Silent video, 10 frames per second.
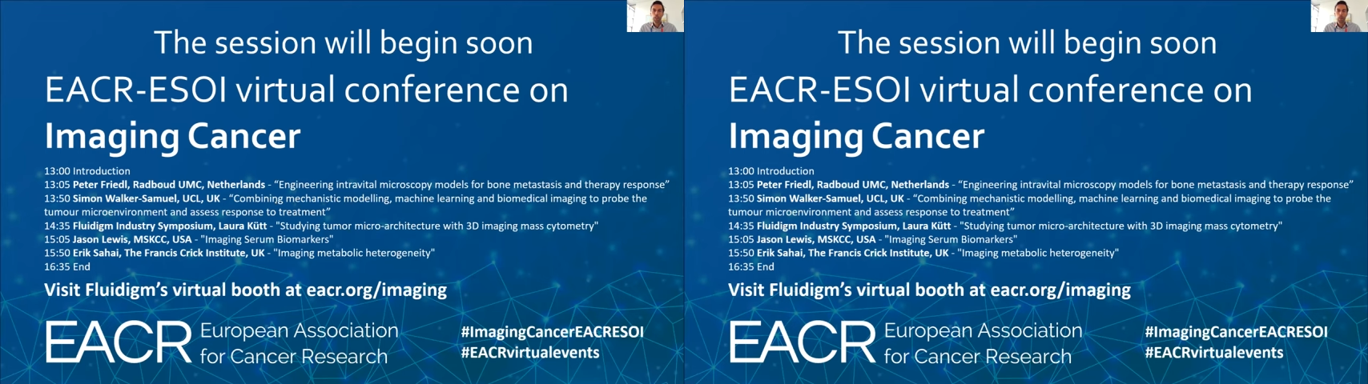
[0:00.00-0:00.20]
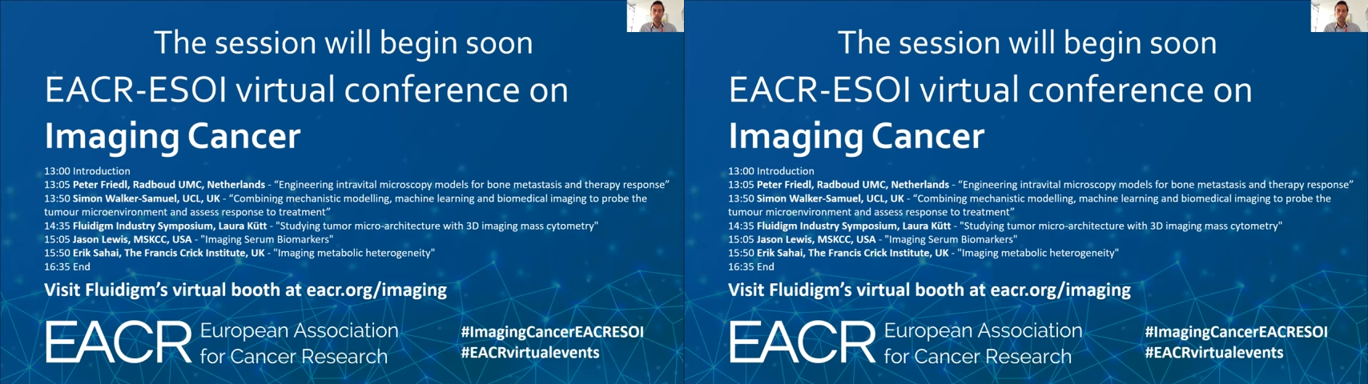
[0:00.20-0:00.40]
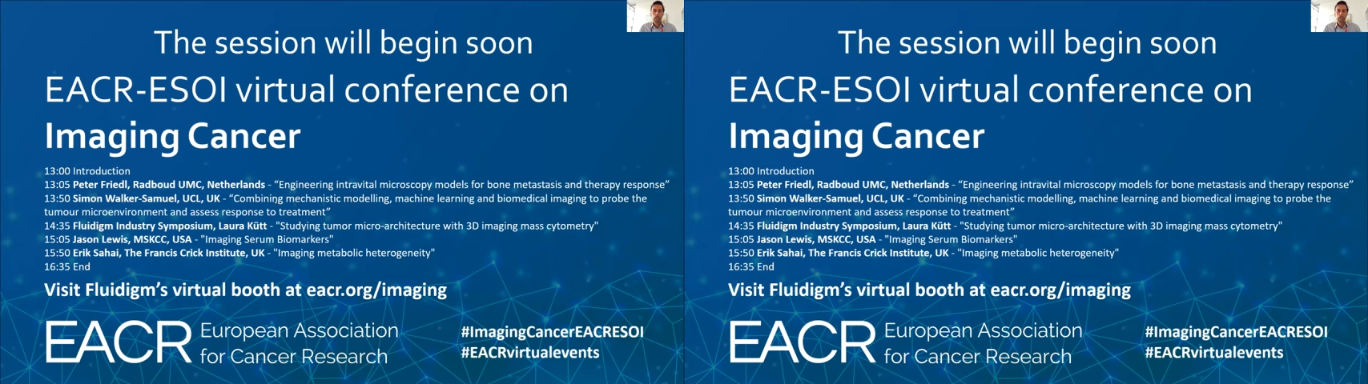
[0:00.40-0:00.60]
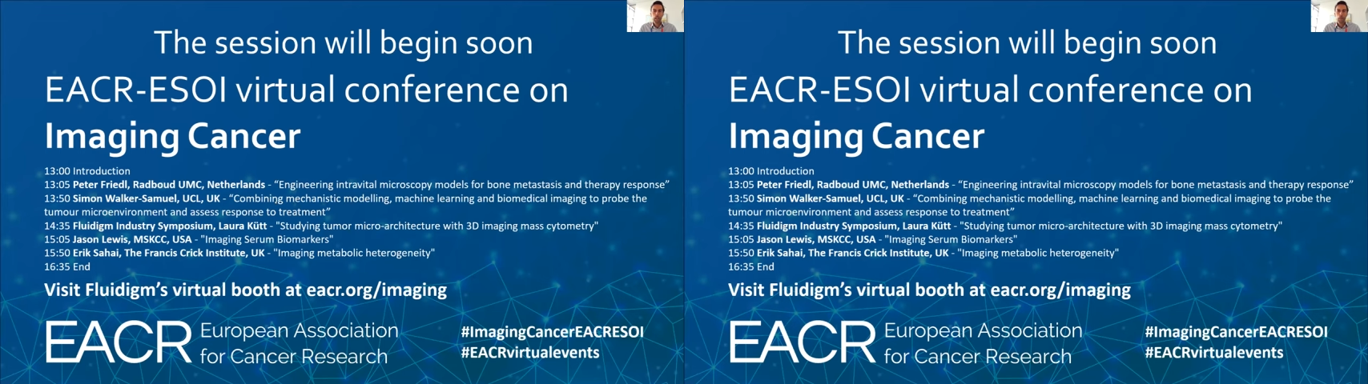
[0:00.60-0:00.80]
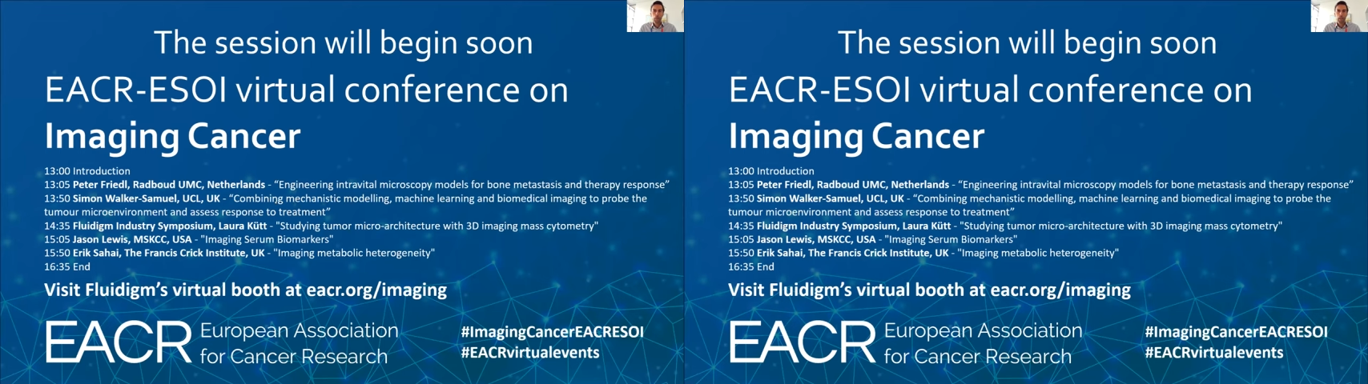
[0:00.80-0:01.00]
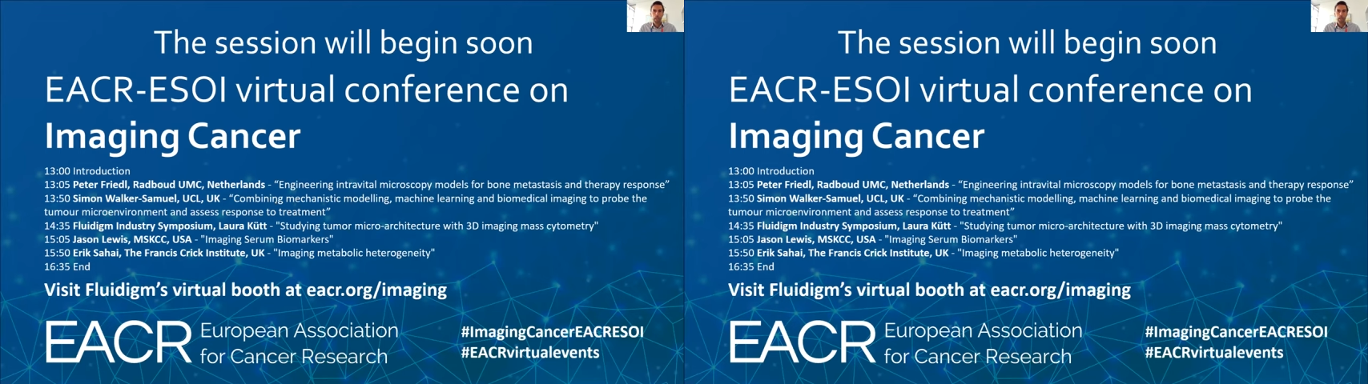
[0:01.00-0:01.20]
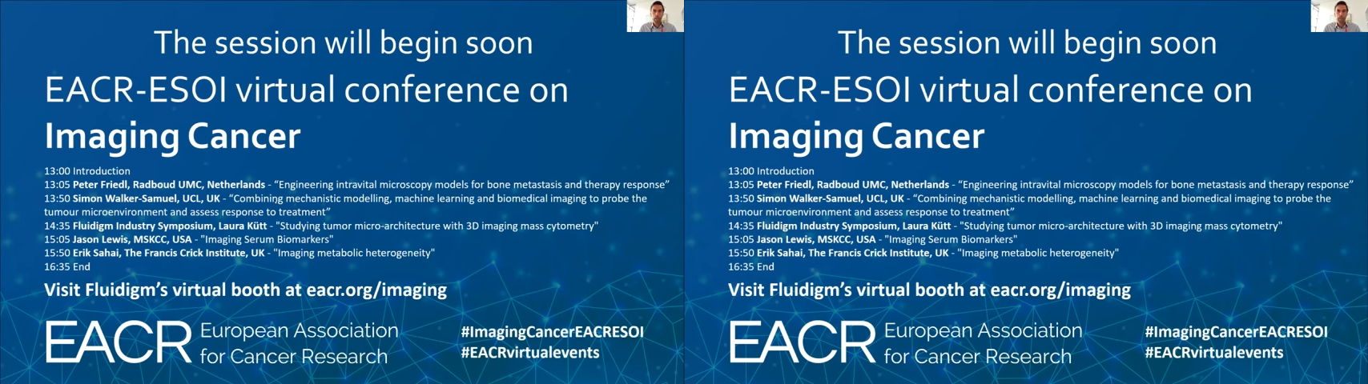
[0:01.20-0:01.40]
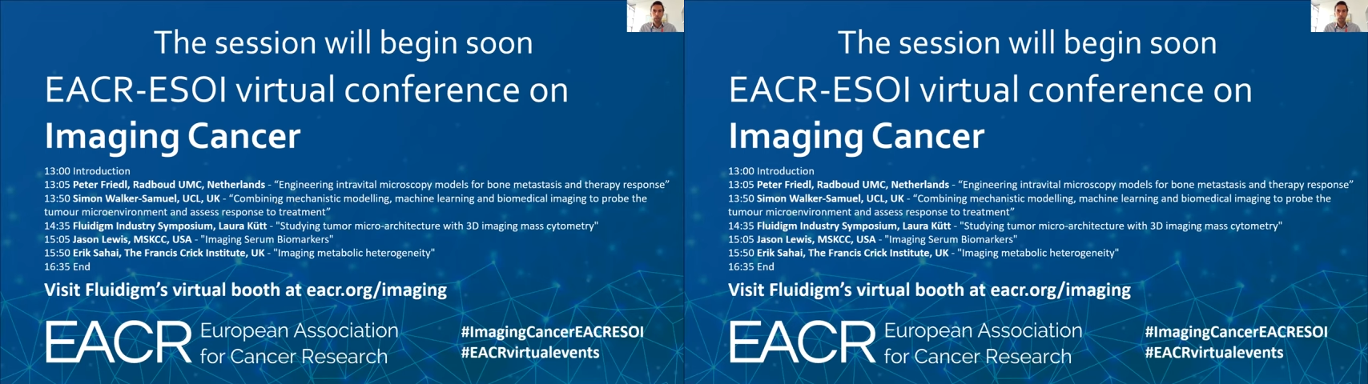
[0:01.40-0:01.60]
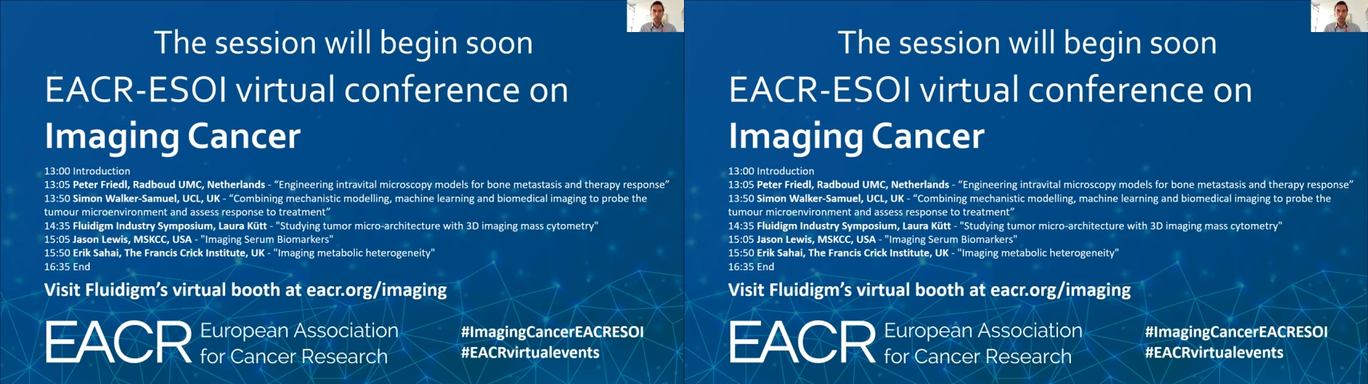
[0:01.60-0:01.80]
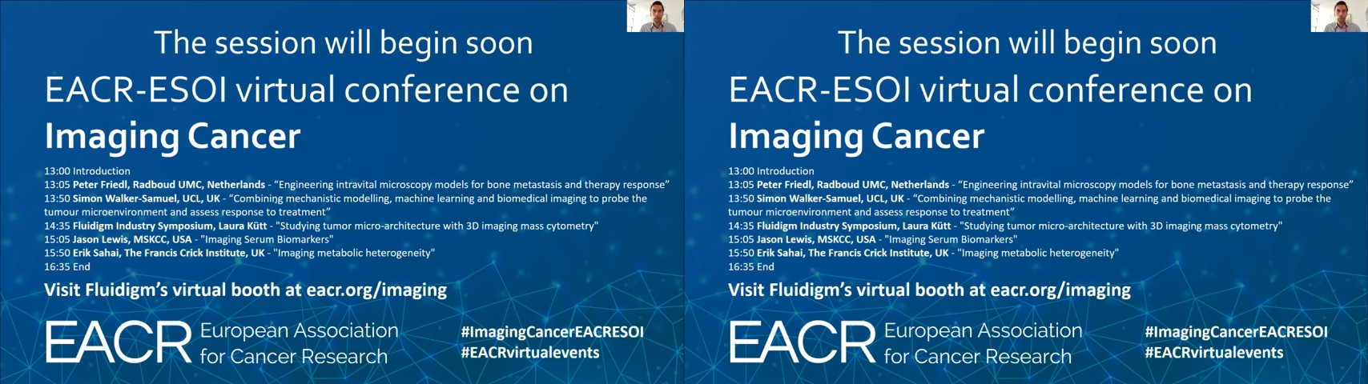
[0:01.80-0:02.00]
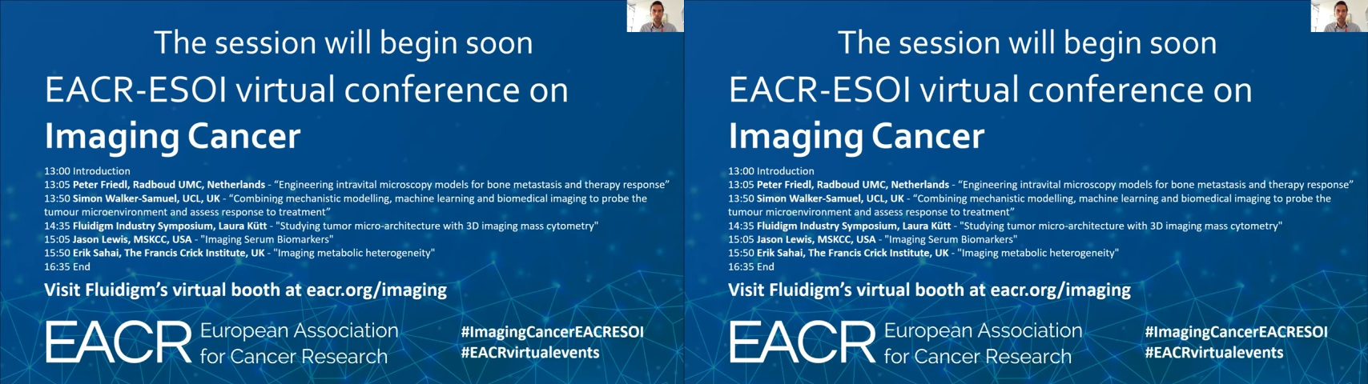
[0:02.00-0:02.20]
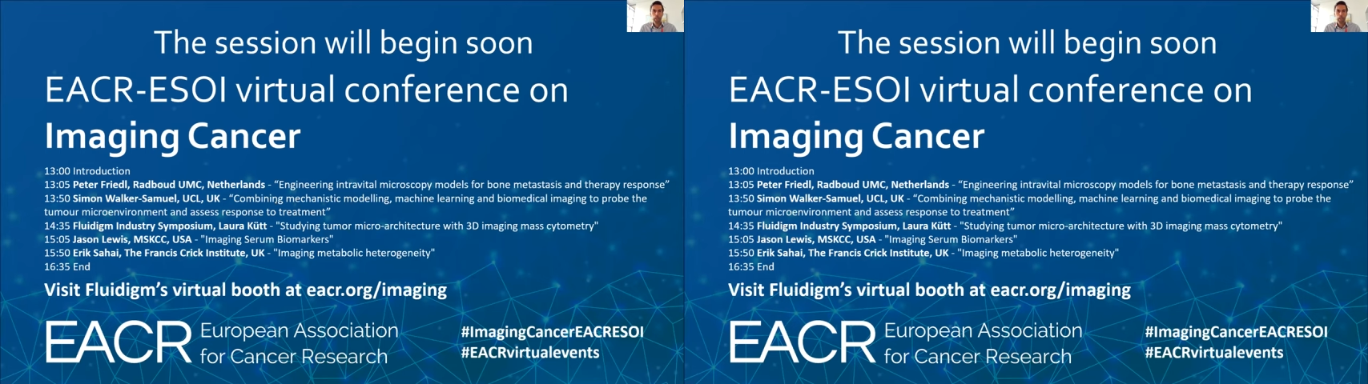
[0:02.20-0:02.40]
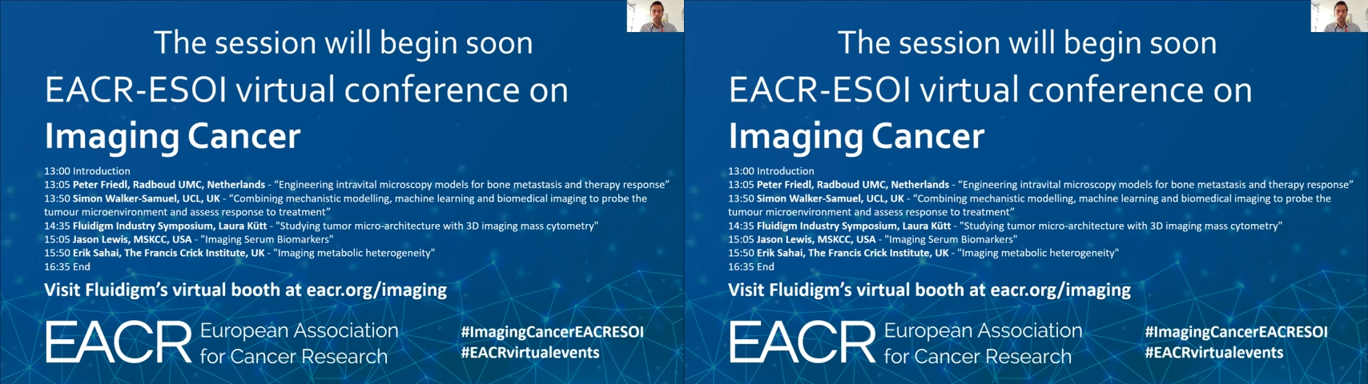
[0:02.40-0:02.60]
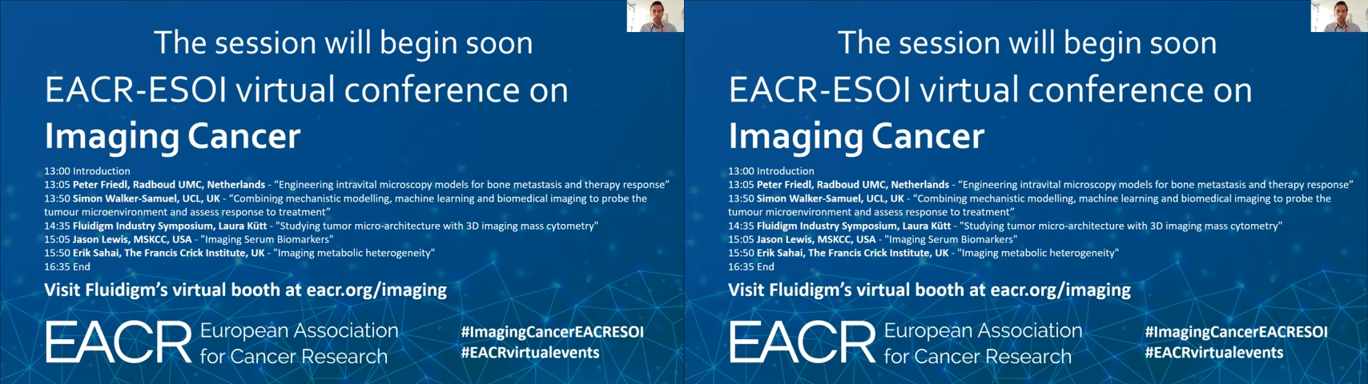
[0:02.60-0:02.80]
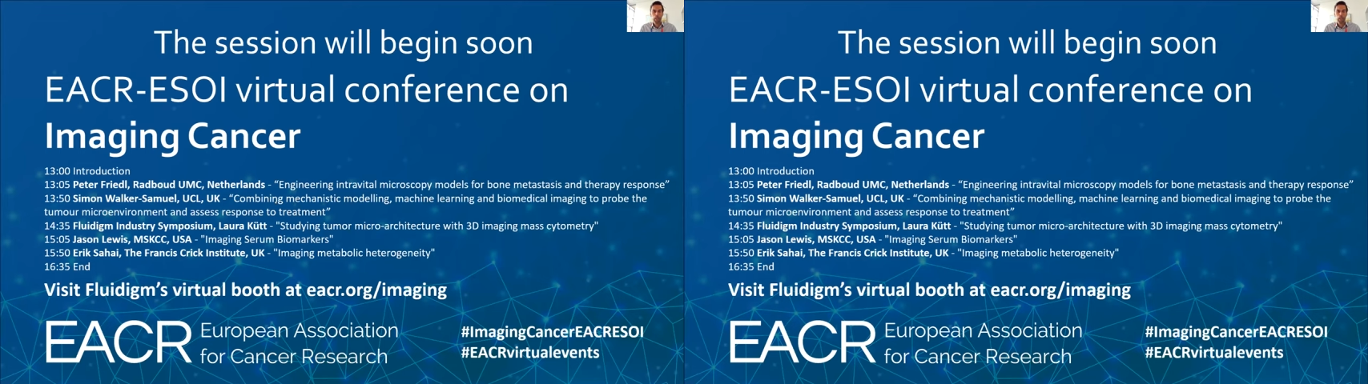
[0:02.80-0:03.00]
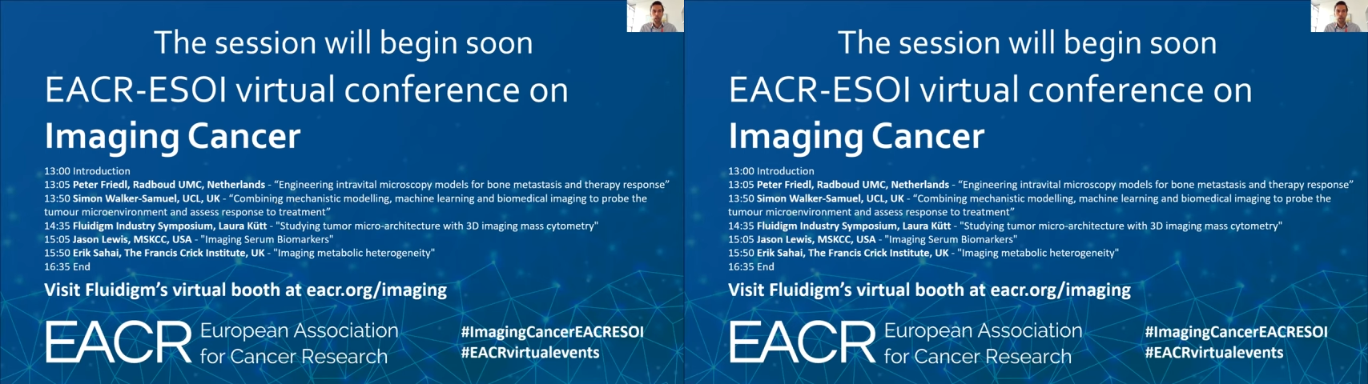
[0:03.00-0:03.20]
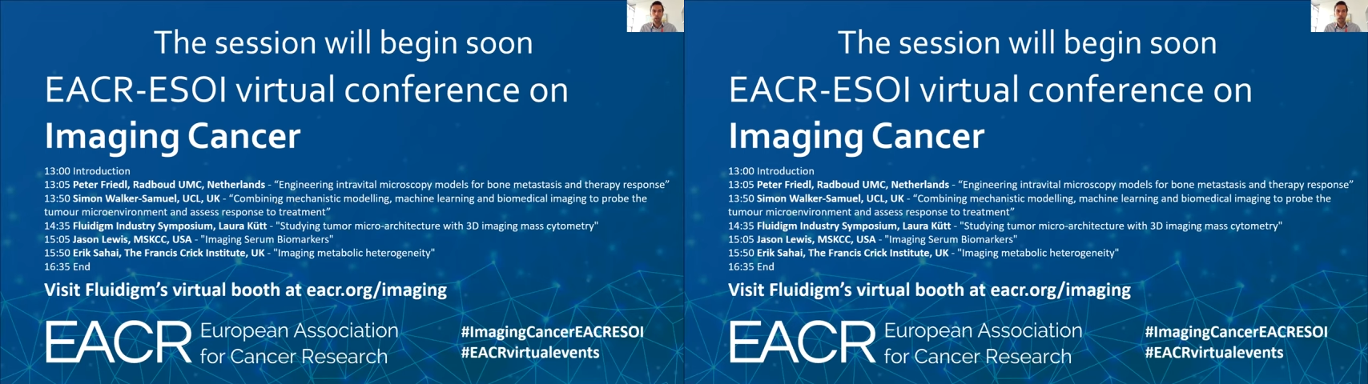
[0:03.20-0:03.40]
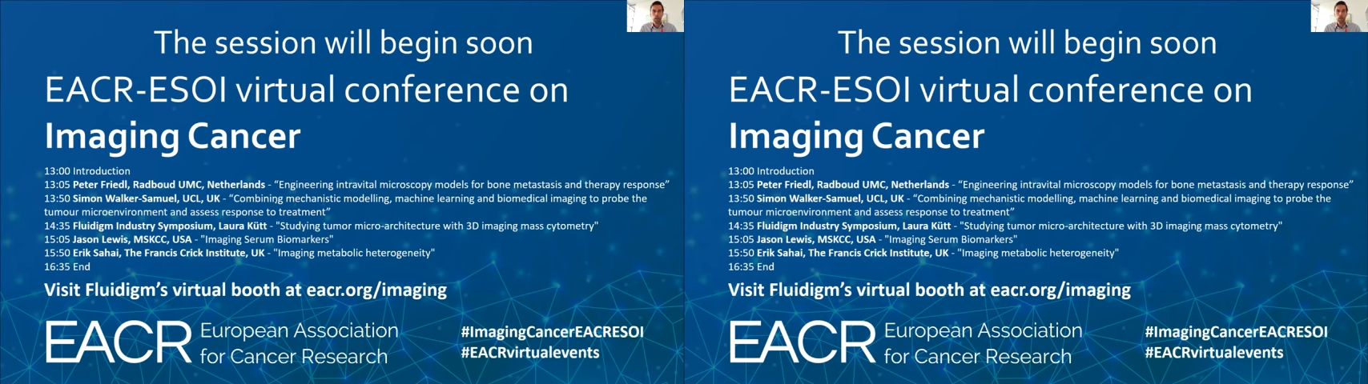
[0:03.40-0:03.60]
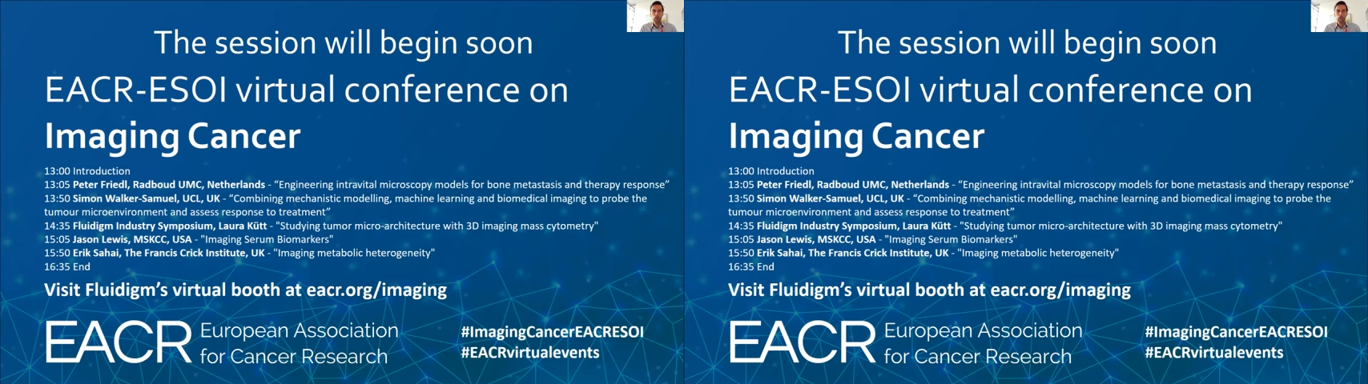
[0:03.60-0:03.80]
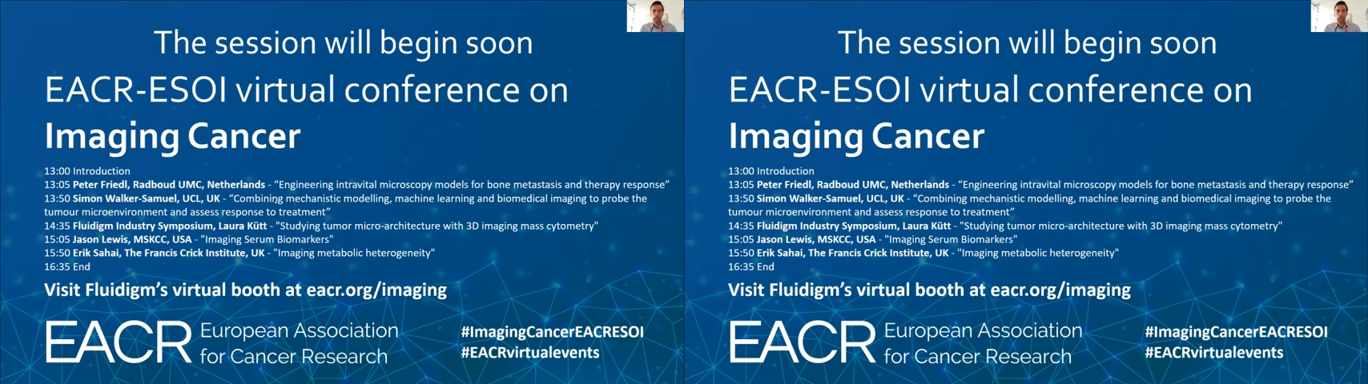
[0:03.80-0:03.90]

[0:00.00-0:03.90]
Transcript: Nobody's mouth can be seen.